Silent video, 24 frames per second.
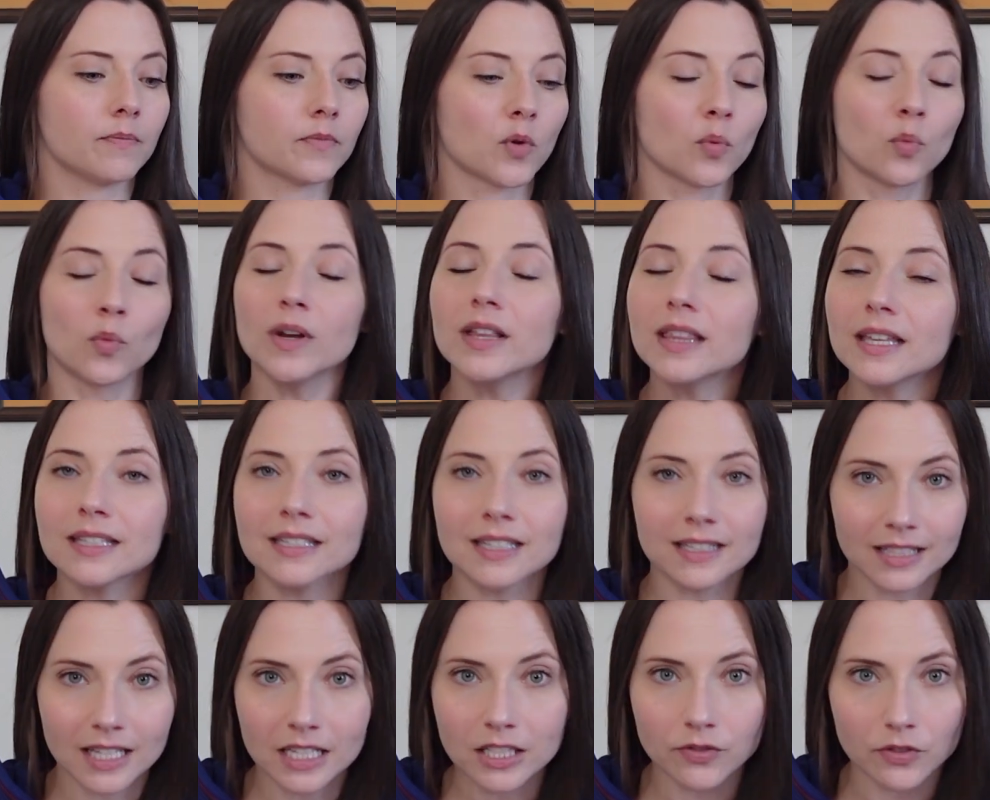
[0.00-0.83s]
really
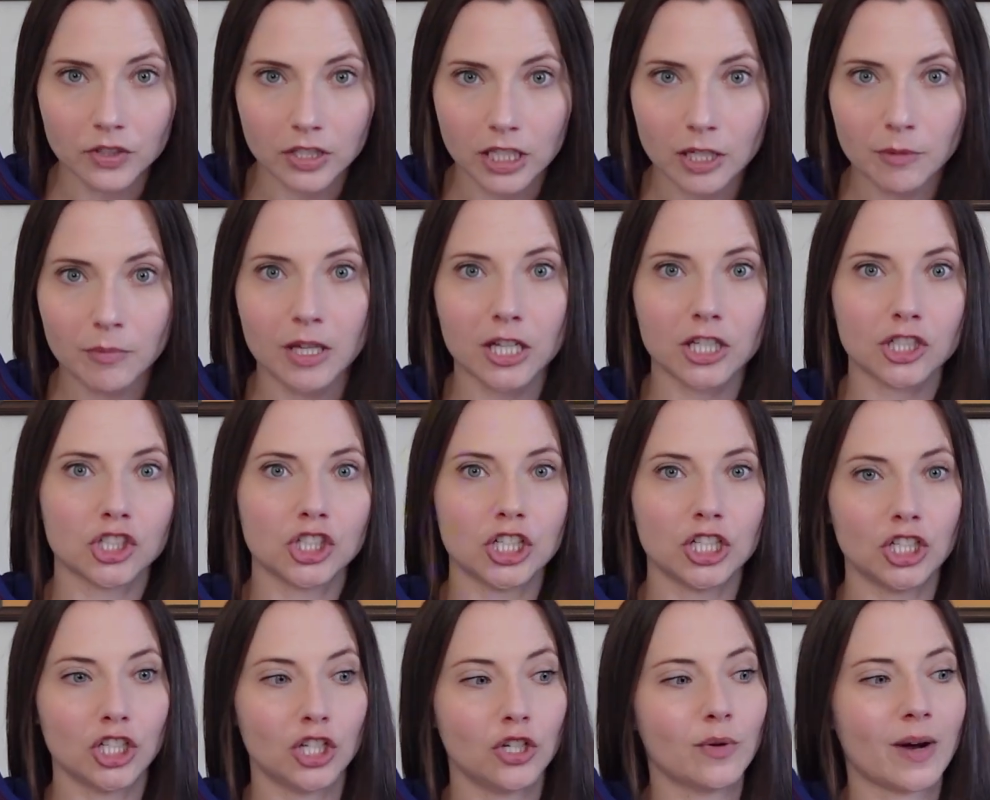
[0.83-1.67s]
successfully, because
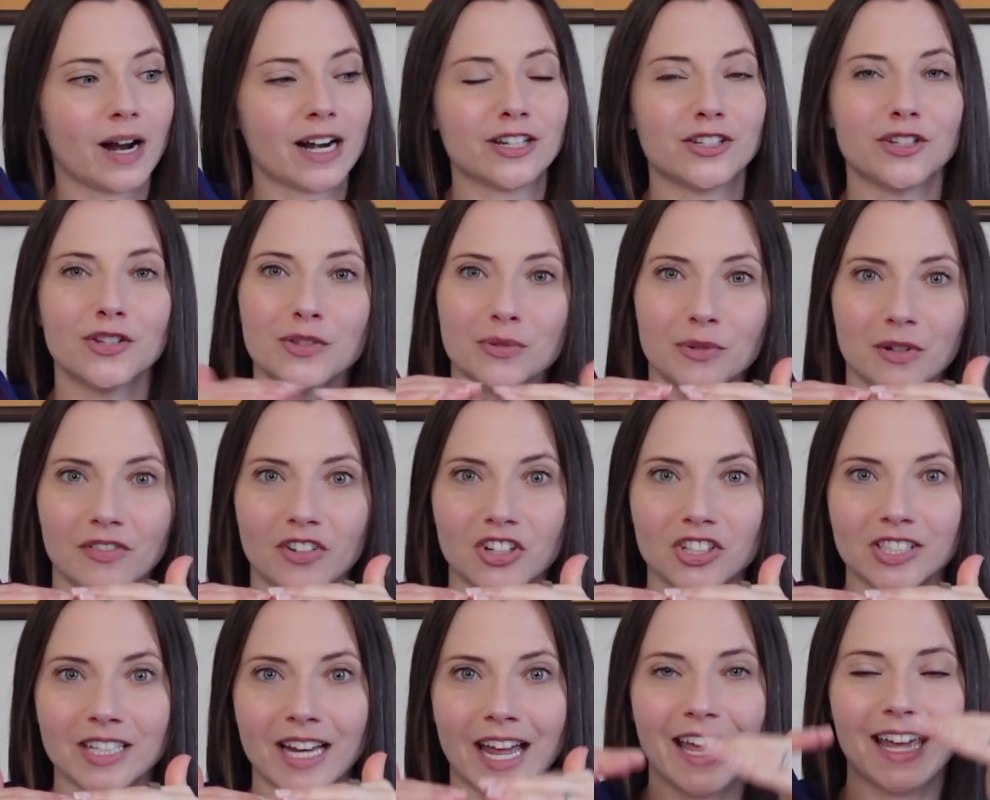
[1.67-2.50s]
she knew how to do the
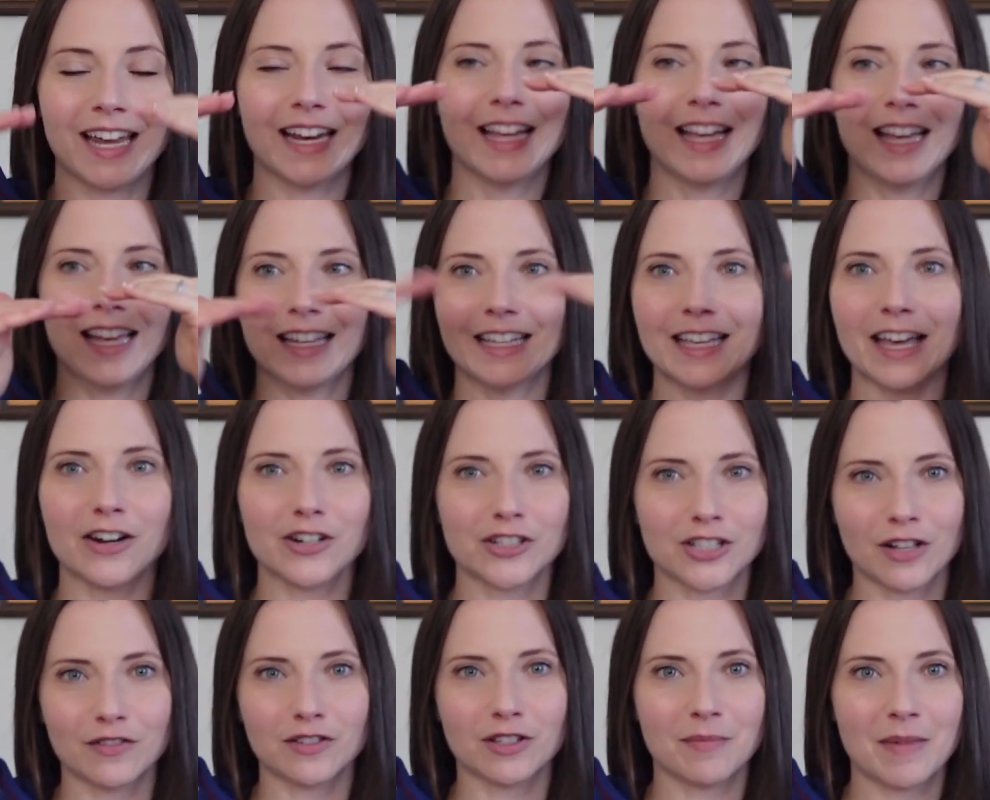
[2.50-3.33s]
reverse diet, get
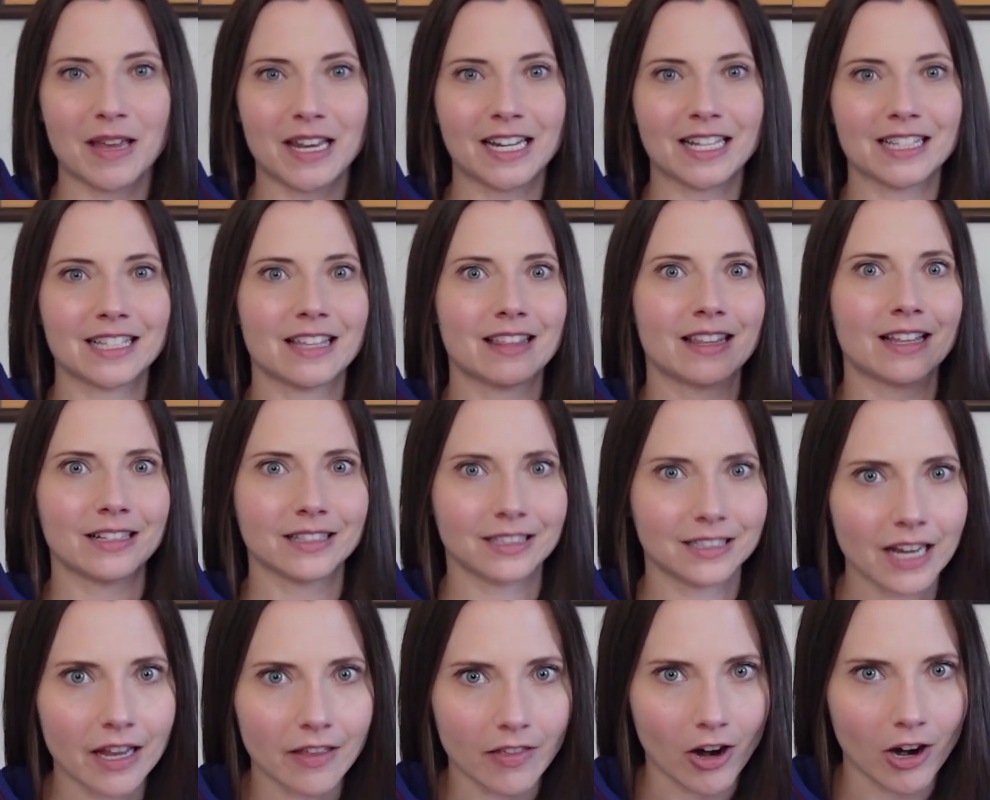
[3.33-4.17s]
herself to maintenance, and then
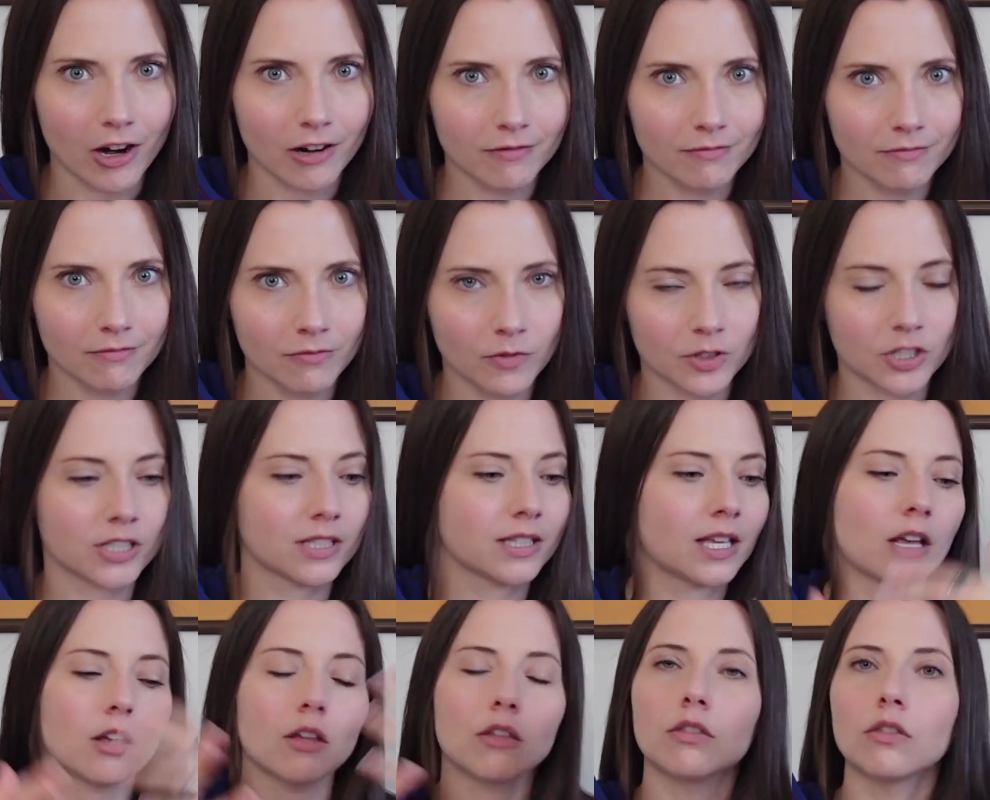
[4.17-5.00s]
stay there, which is
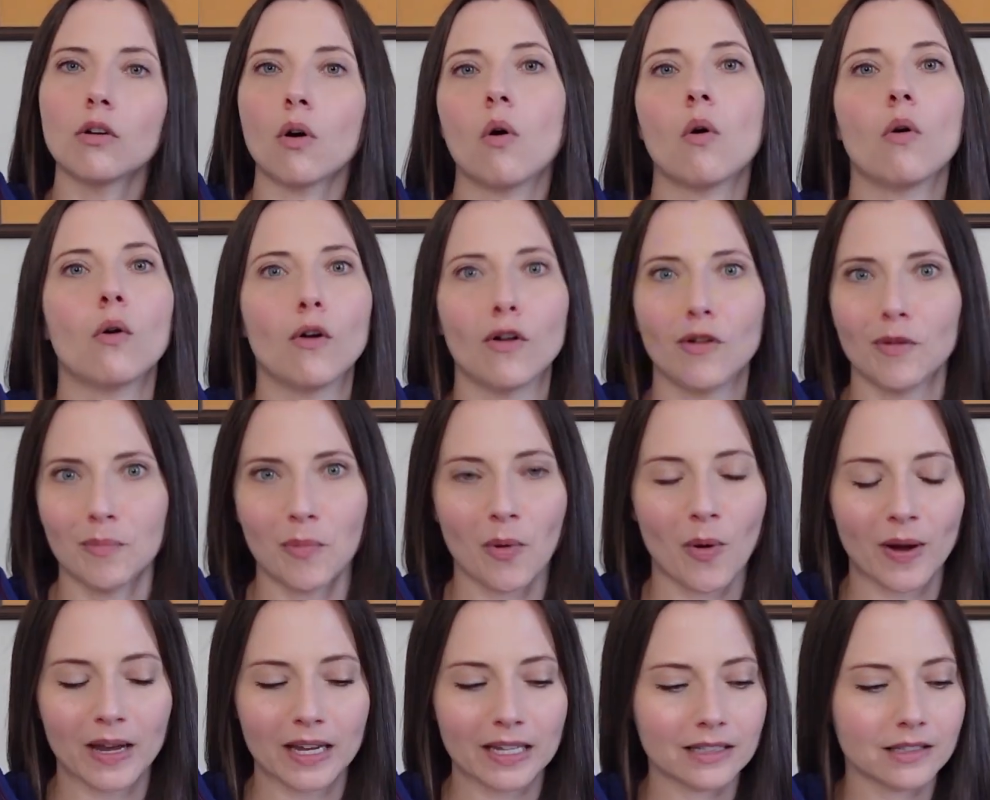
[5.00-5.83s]
like the whole
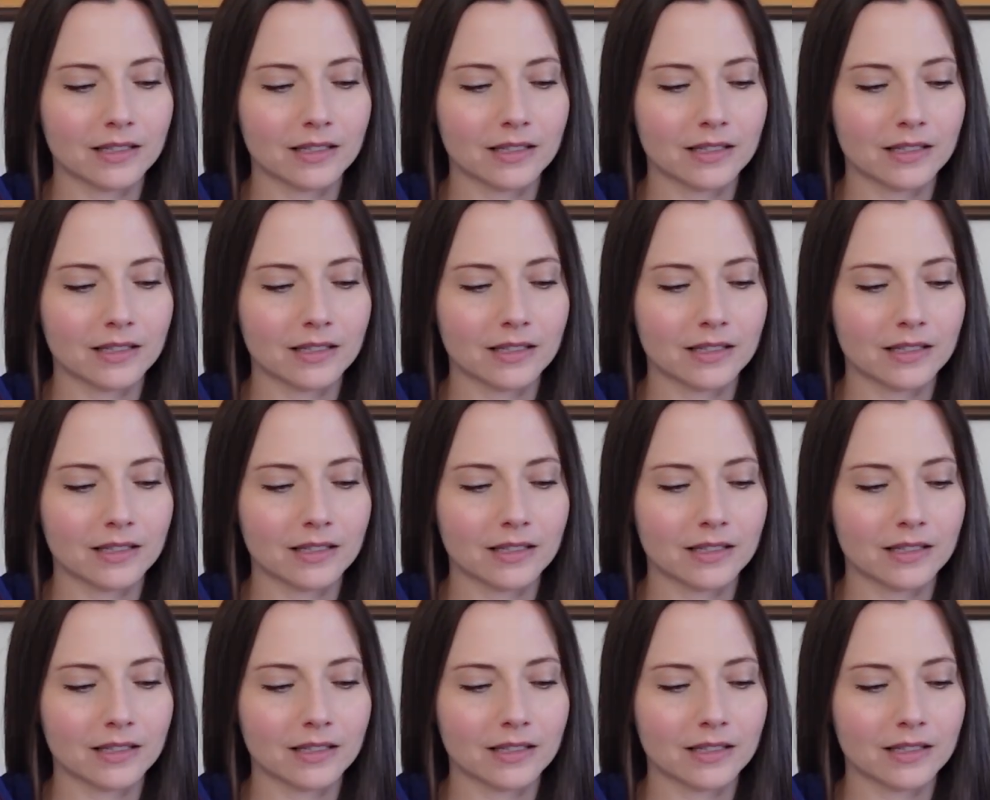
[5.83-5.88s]
point.